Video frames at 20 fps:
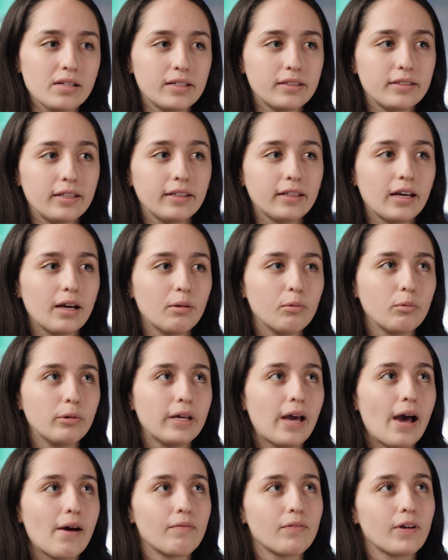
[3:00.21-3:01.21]
I think that we
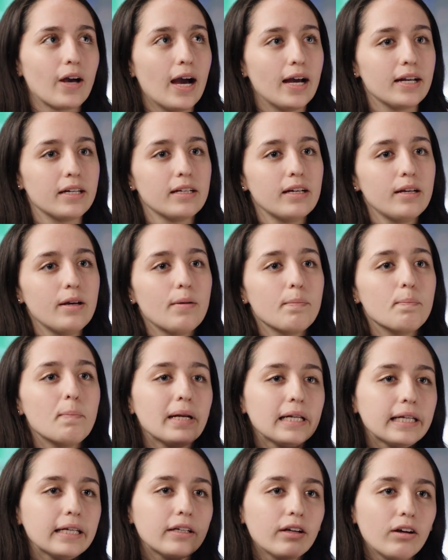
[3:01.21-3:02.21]
have had many